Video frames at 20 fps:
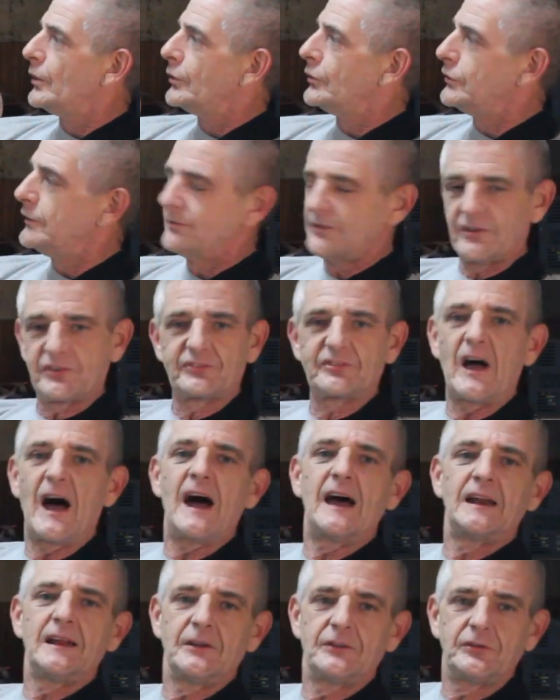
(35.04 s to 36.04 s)
You
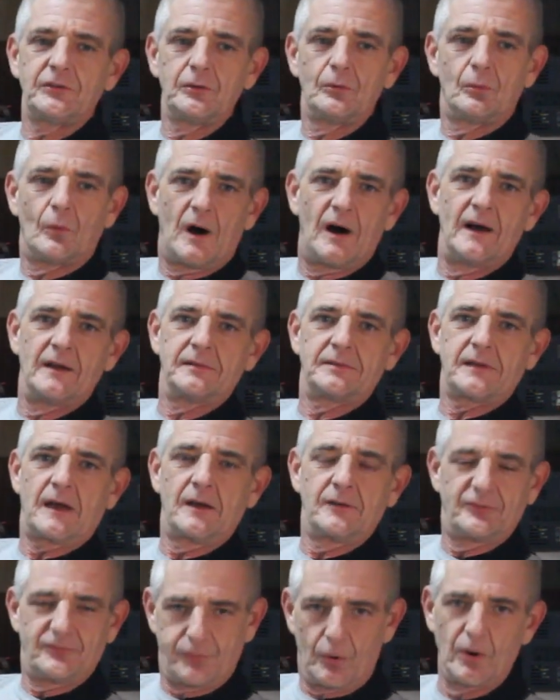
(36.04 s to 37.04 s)
decided you want
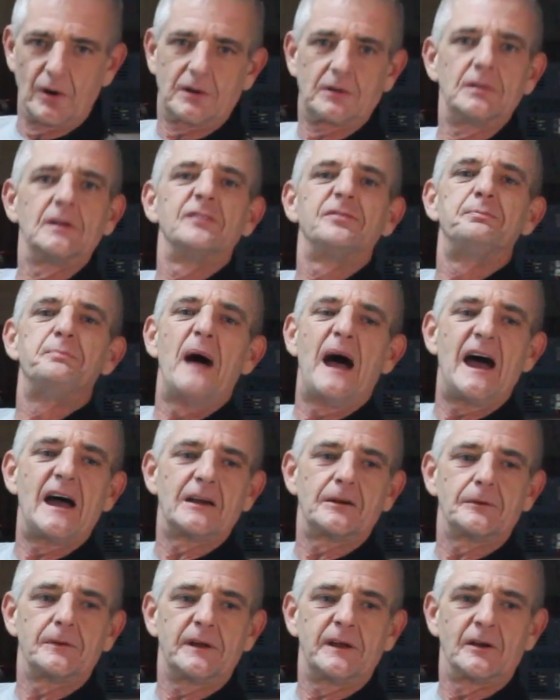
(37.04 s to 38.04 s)
a forklift
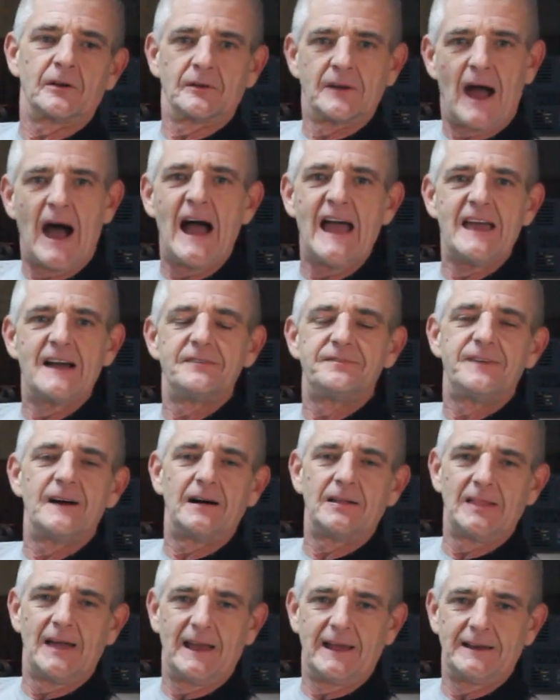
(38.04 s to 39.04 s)
battery or an
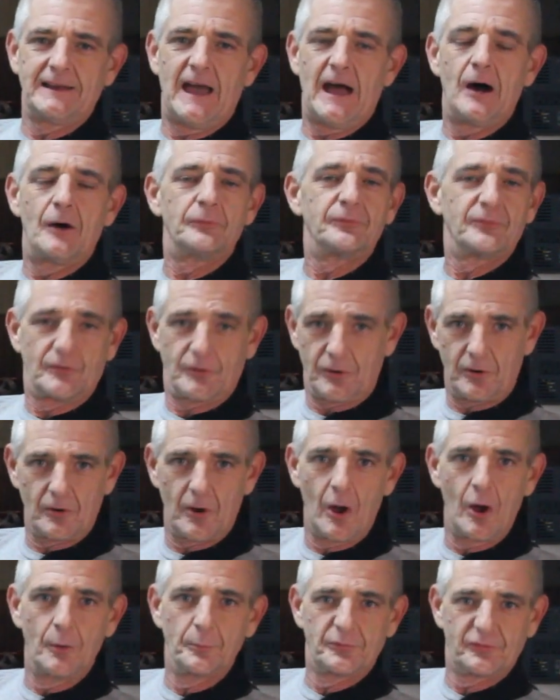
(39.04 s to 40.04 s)
IFLA now for your
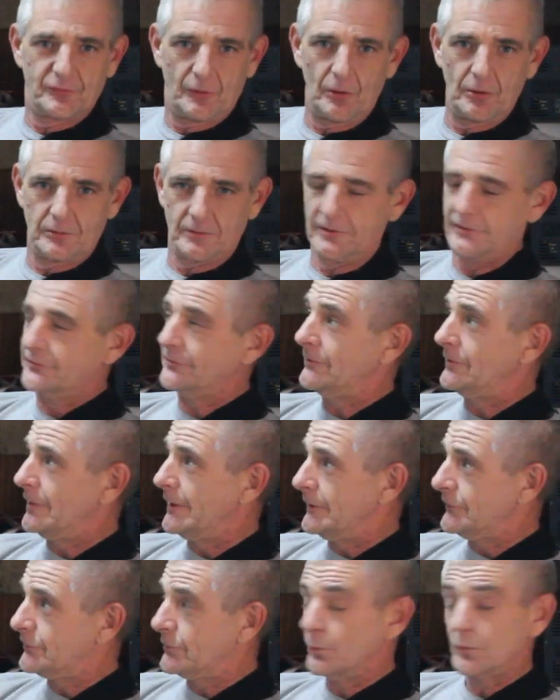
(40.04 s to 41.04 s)
home solar
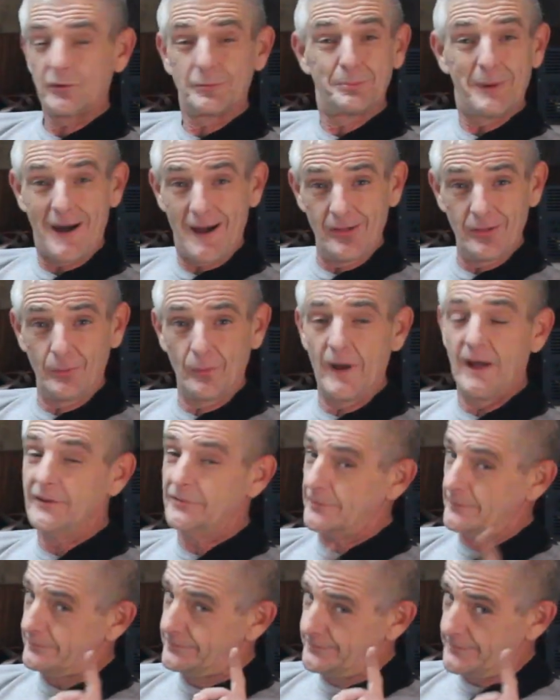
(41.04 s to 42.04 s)
installation, which by the way
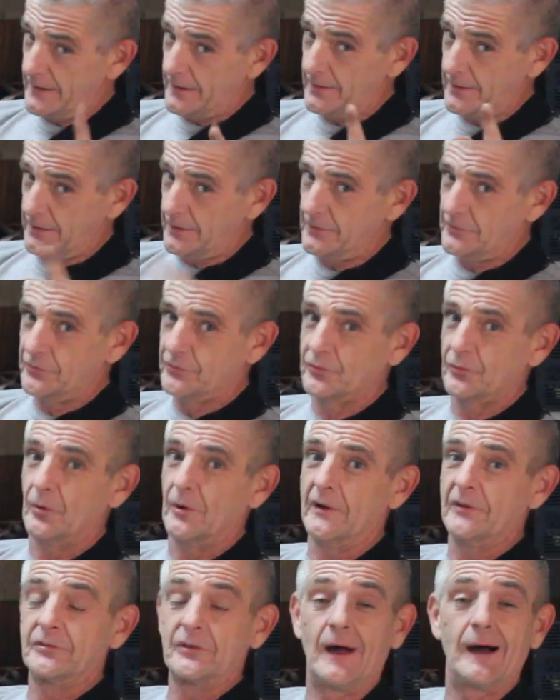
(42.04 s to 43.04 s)
is a very good
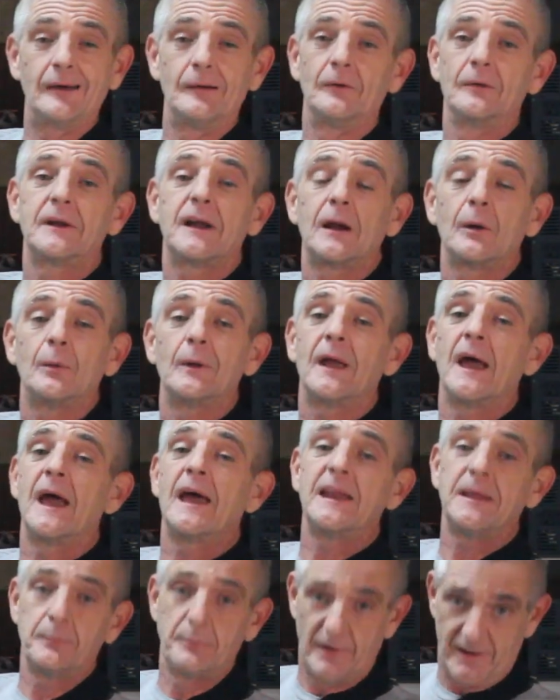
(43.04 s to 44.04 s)
choice. I don't care what
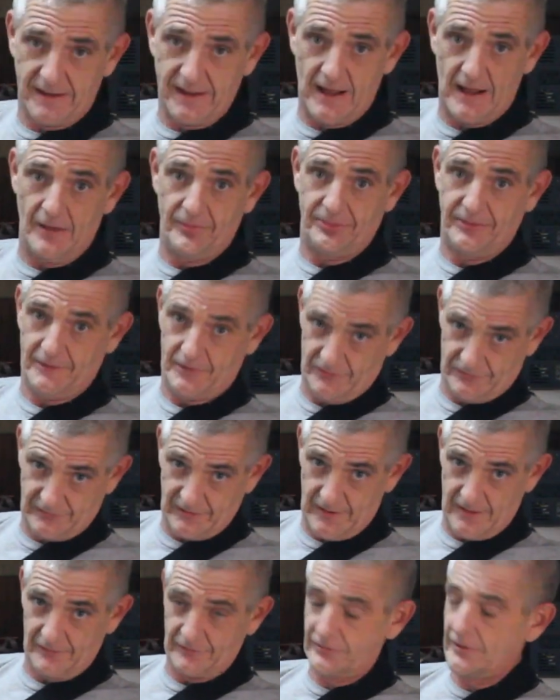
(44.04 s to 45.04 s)
anybody out there
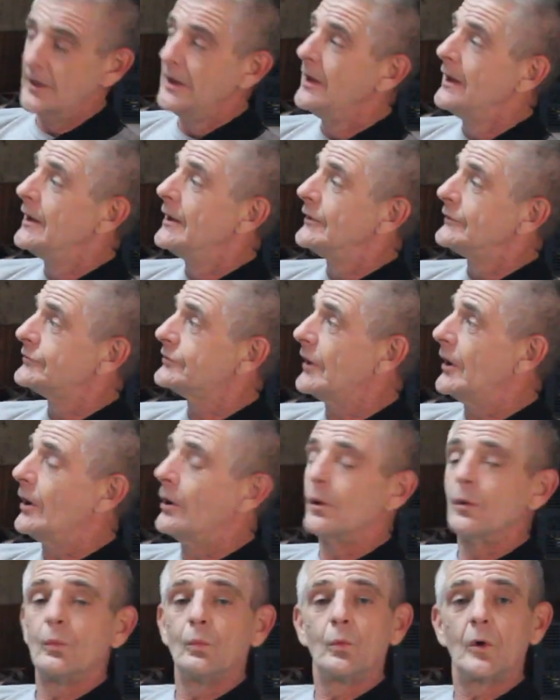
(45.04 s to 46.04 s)
says. So,
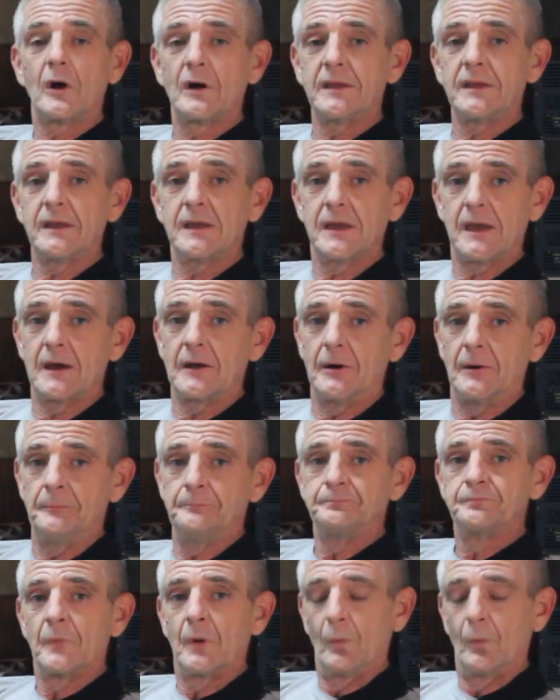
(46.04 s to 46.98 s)
where do you get them?